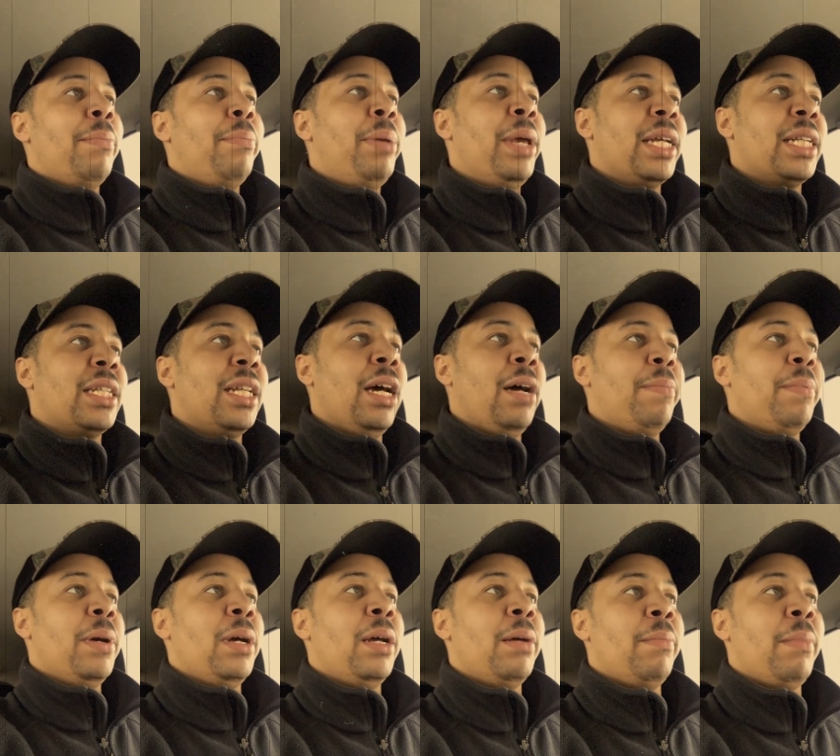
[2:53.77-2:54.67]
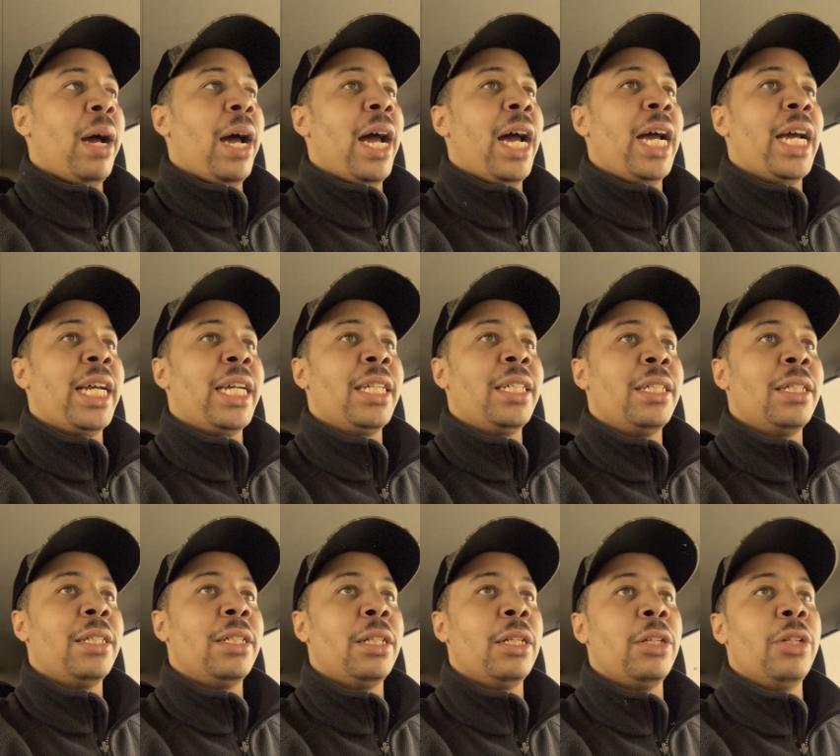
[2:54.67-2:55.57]
picked up my
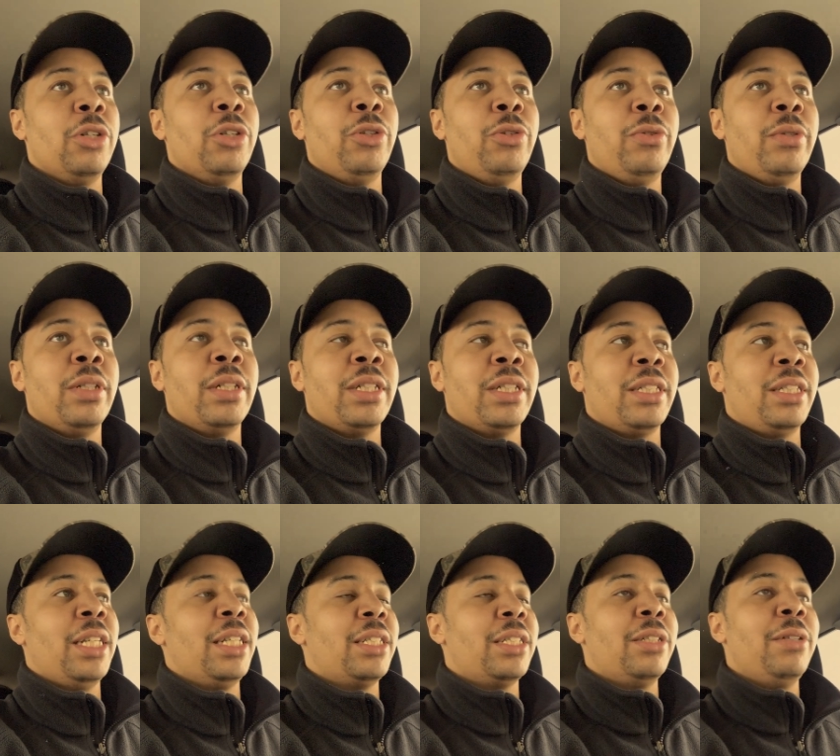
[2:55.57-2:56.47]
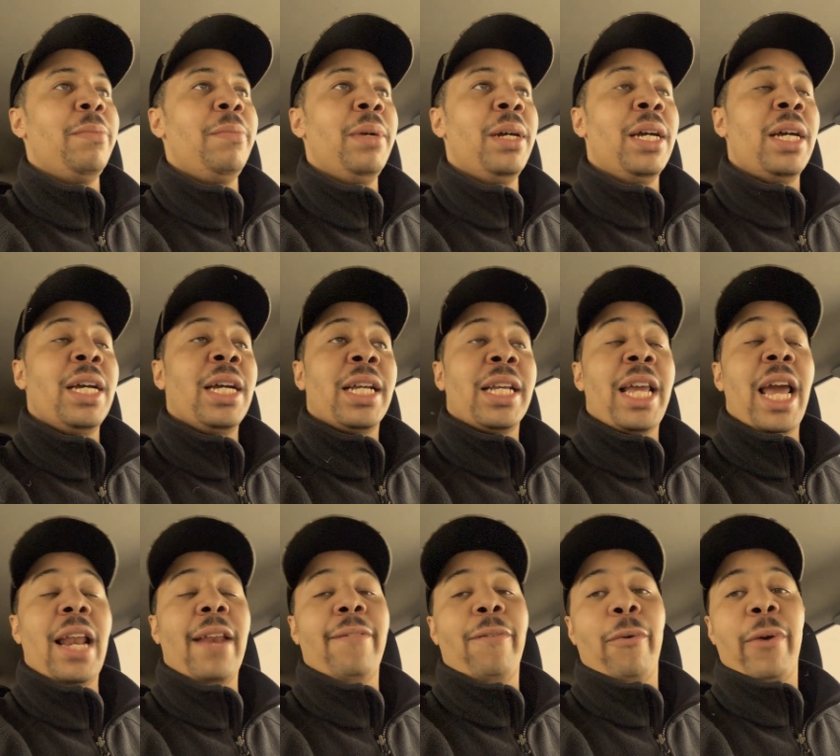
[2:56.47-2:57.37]
new system,
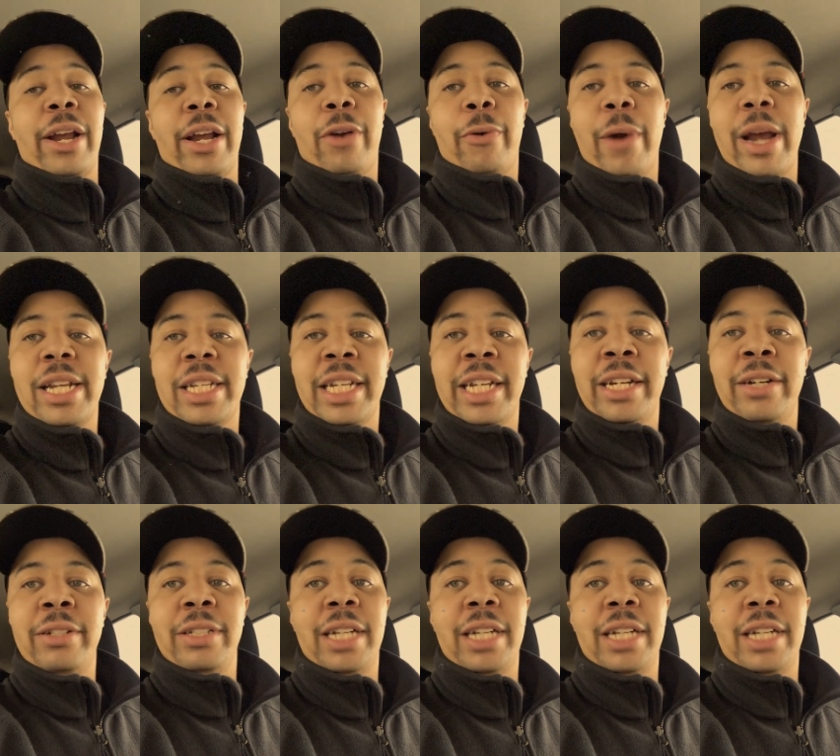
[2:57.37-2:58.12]
got it for a great deal.